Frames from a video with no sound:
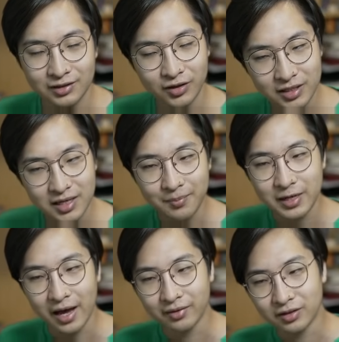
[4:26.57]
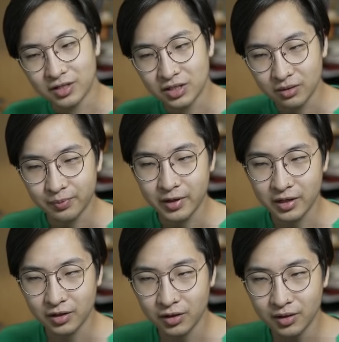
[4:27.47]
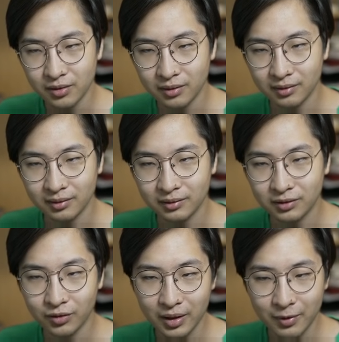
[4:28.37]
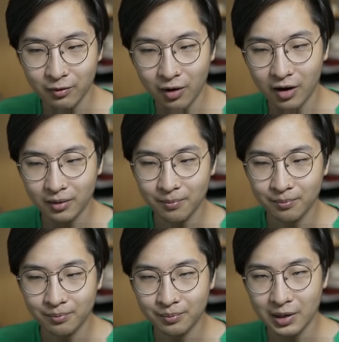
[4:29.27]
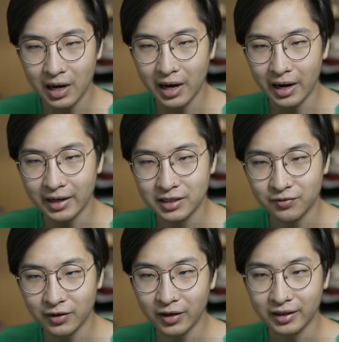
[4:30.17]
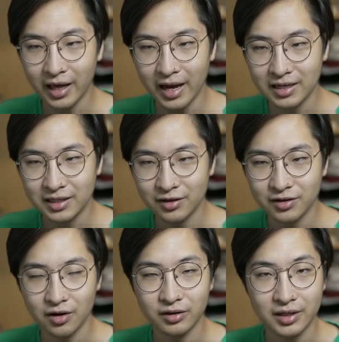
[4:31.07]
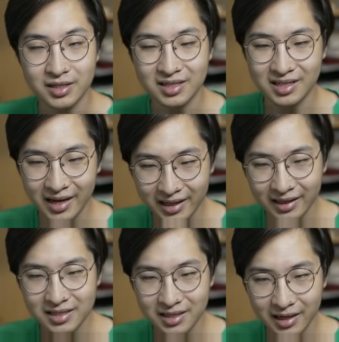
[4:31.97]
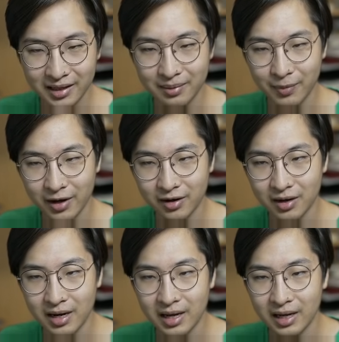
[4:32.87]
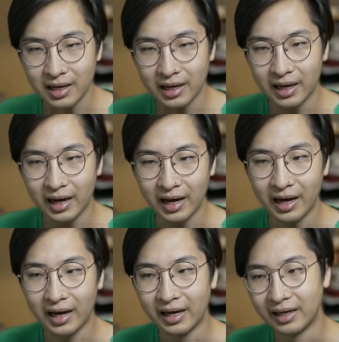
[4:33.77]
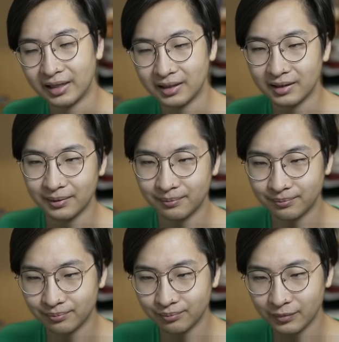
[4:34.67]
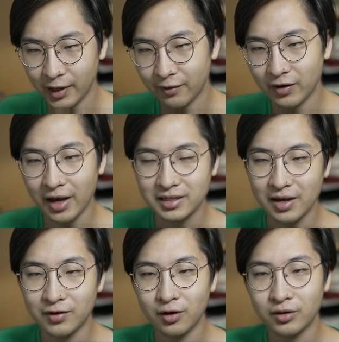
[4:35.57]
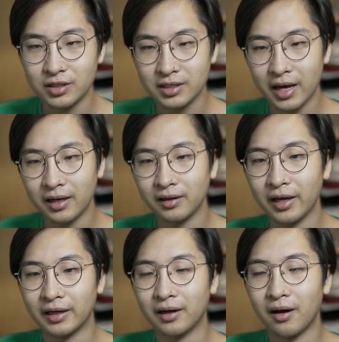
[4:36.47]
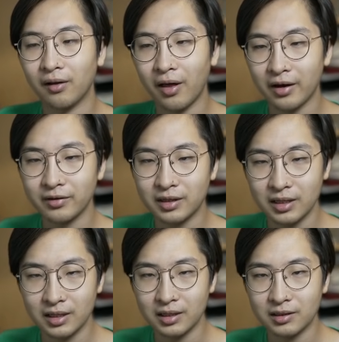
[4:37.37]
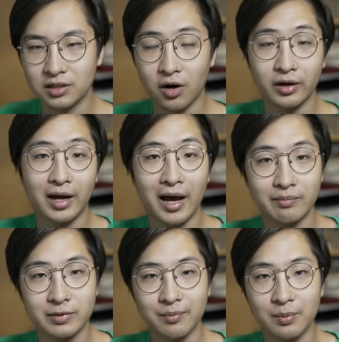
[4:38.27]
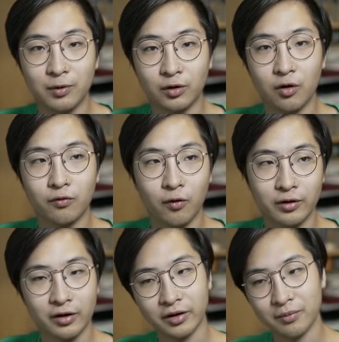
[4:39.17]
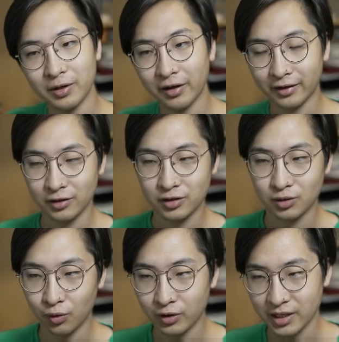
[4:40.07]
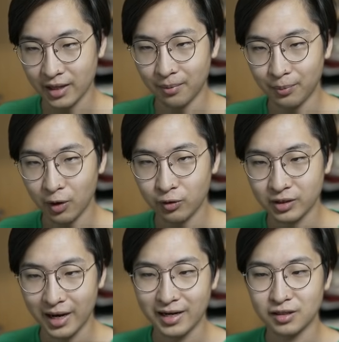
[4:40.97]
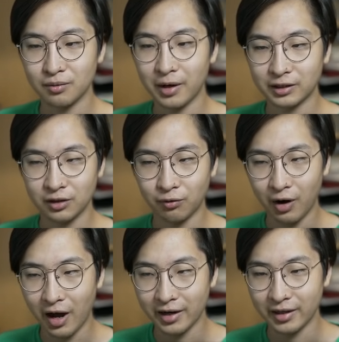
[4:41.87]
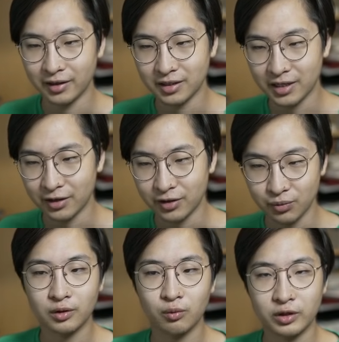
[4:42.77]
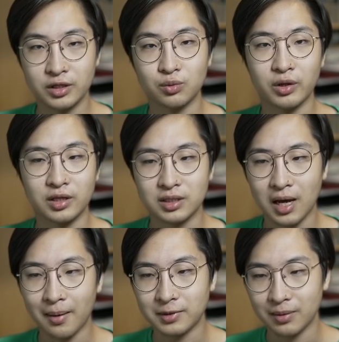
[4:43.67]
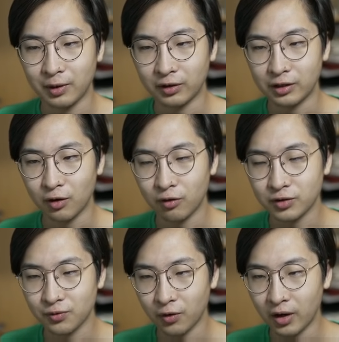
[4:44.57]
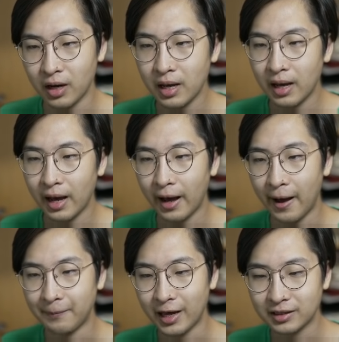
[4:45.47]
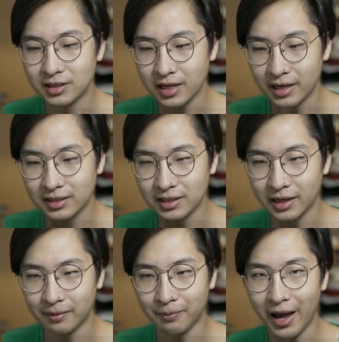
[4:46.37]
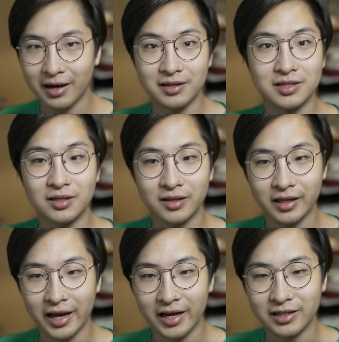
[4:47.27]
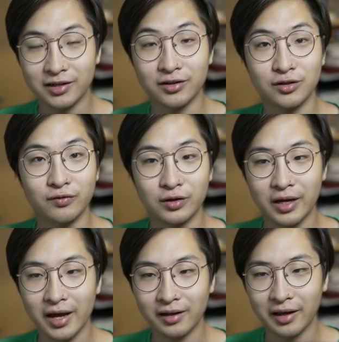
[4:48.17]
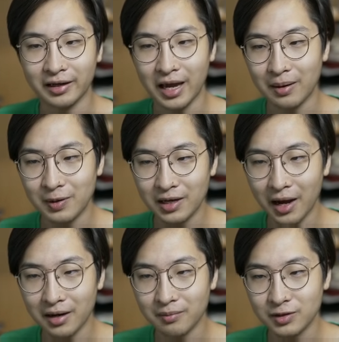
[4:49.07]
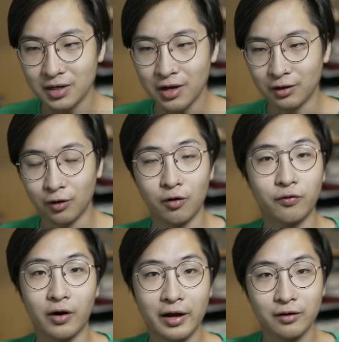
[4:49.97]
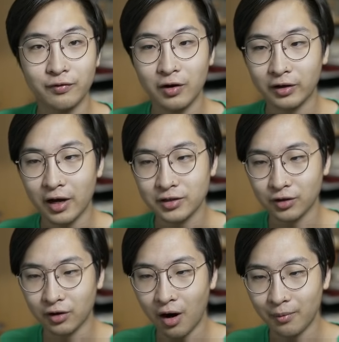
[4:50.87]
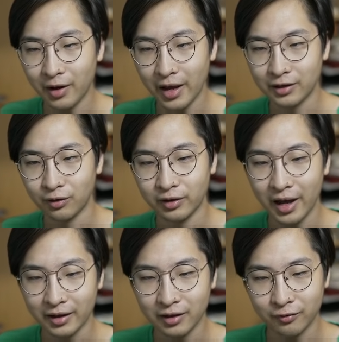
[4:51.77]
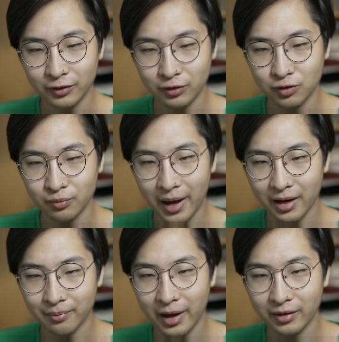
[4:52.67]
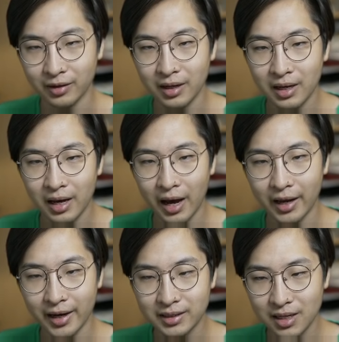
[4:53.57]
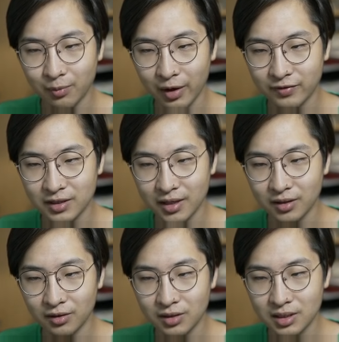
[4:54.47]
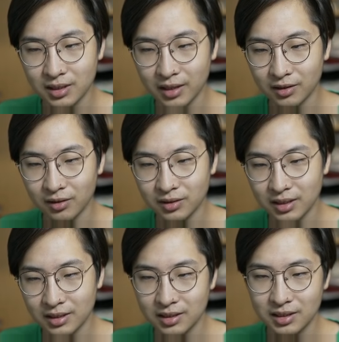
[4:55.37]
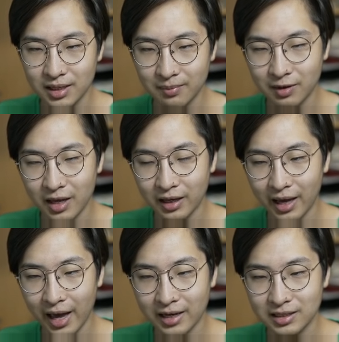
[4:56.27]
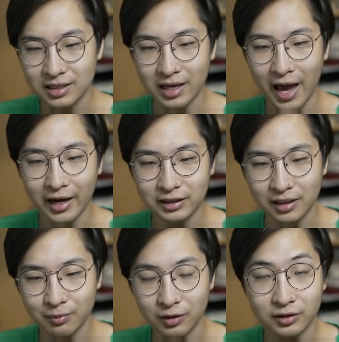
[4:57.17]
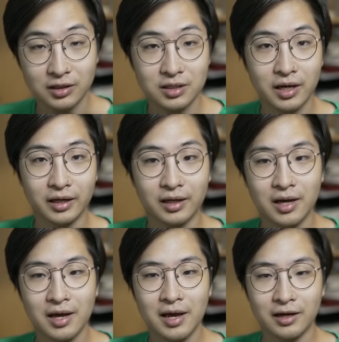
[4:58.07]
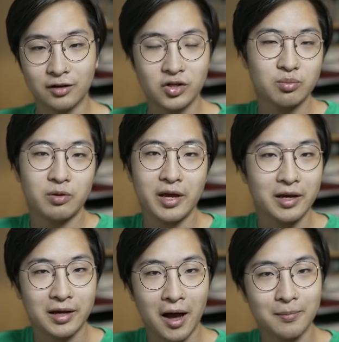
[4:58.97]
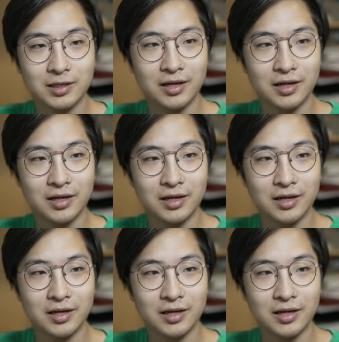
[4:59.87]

took a step down. They're still pretty good, don't get me wrong, but I just feel like the A tiers are just slightly better. If you guys haven't noticed yet, like a lot of the starting items that people go for, they're going to be like the swords and the bows, not so much the rod and the tears, which is what this comp typically goes for. Not to say it's like bad, it's still in the A tier. So if you get like AP items, go for either Vel'Koz or Karma, and you're not going to feel too bad about it. Next up, we have Sentinels. Sentinels, it's the same thing as the Akshan build, just like You're just playing a comp